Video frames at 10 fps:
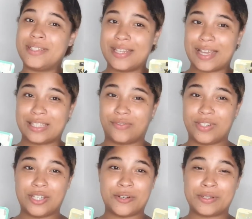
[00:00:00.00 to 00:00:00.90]
next
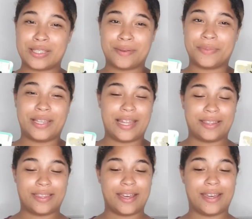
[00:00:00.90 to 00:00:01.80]
video or something
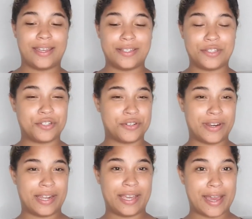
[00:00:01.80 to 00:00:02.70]
like that and
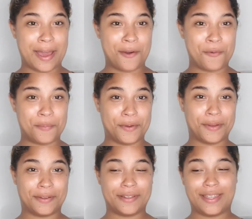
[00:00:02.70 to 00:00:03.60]
try it out,
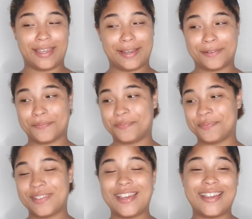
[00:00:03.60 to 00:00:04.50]
but yeah,
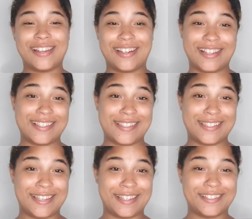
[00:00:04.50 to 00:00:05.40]
let's
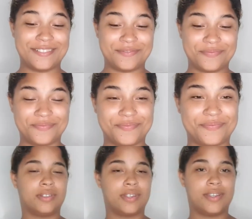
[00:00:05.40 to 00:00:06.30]
see.
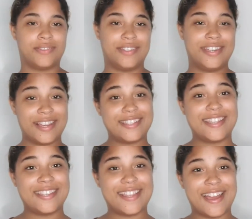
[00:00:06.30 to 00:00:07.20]
The next
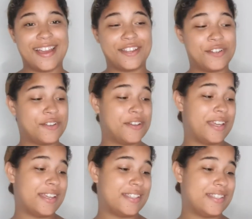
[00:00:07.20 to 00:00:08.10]
thing that I got
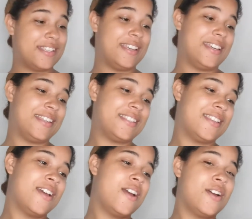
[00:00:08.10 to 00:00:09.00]
is
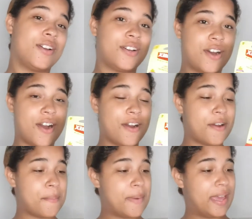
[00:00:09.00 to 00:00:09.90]
this
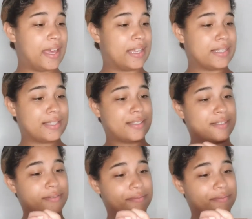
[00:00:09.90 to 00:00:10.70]
Carmex